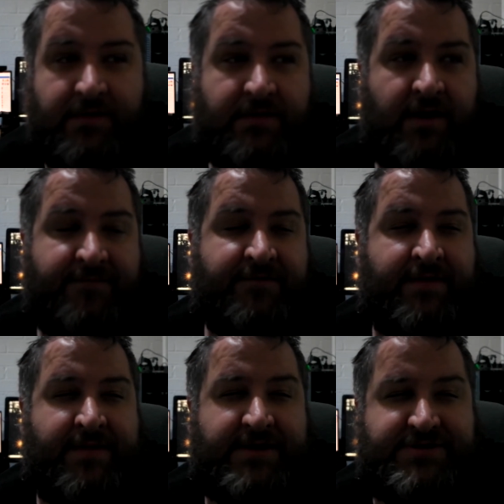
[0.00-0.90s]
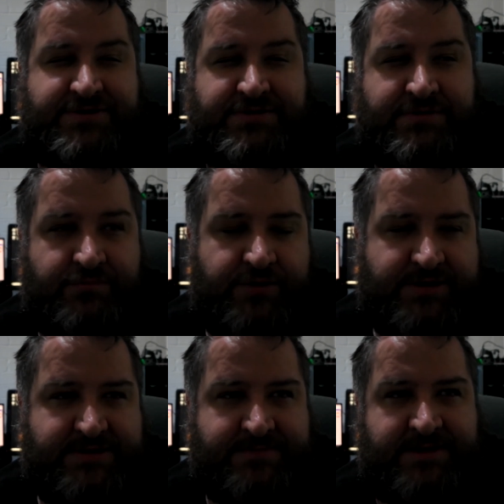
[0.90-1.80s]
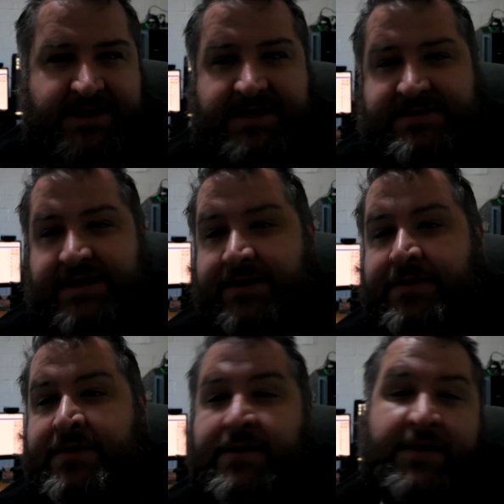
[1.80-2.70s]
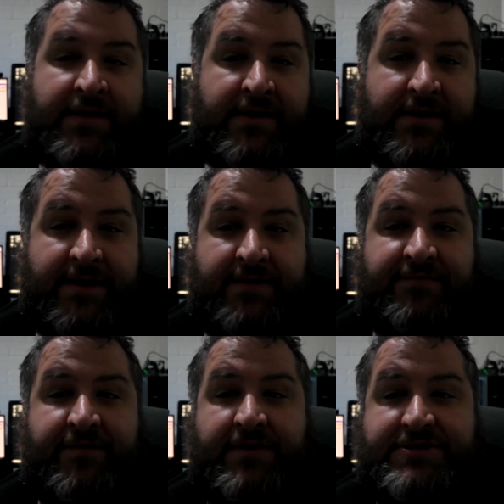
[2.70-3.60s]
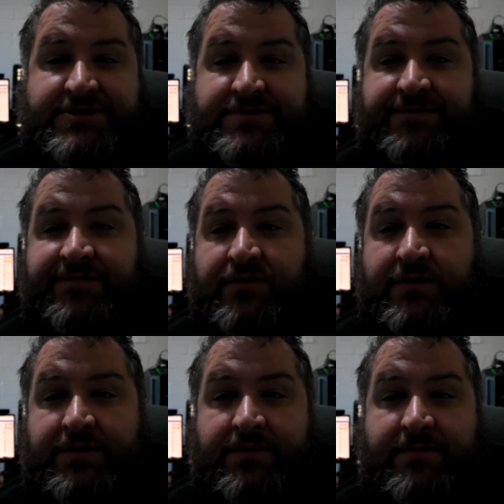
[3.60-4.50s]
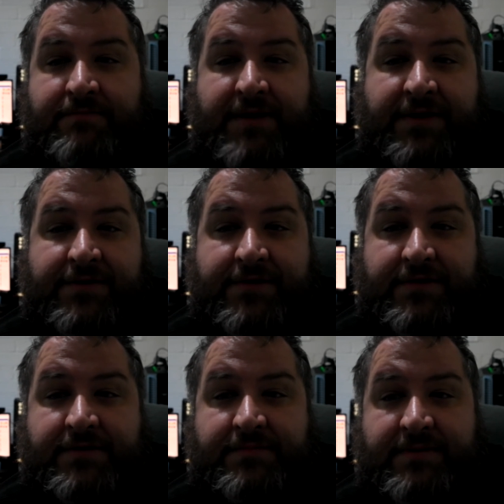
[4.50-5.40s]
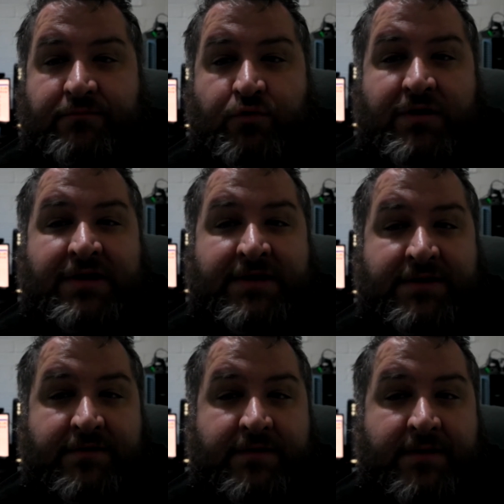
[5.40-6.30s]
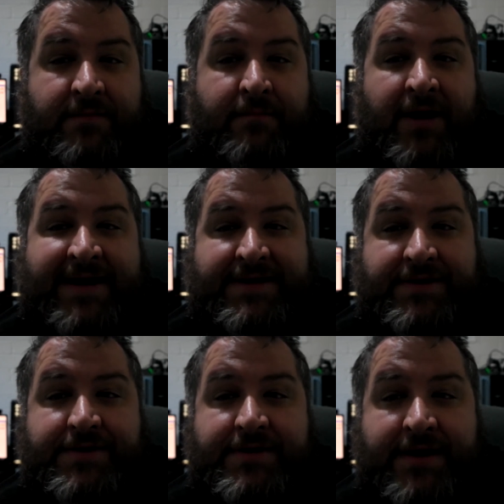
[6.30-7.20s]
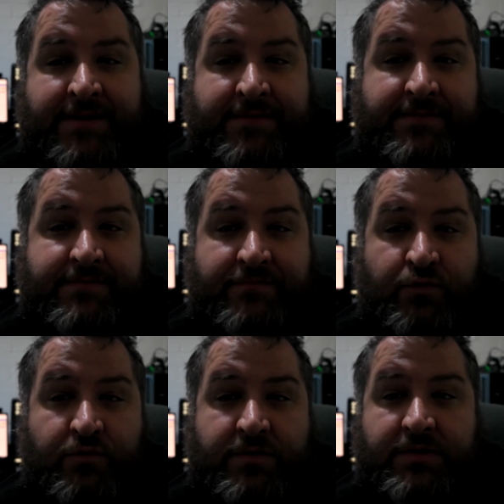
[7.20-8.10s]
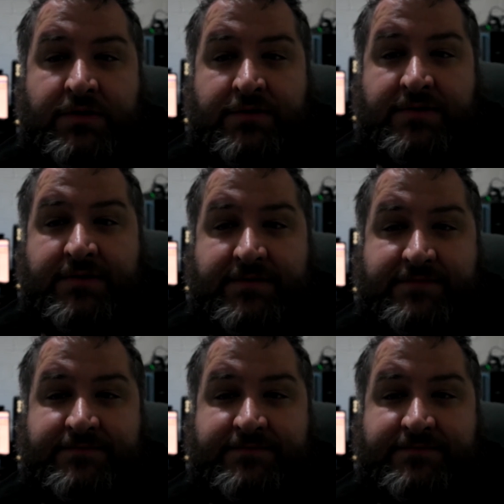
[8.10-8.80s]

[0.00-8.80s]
hopefully that should work some of the kinks out. And hopefully I should feel a little bit better and a little bit more clear-minded and more clearer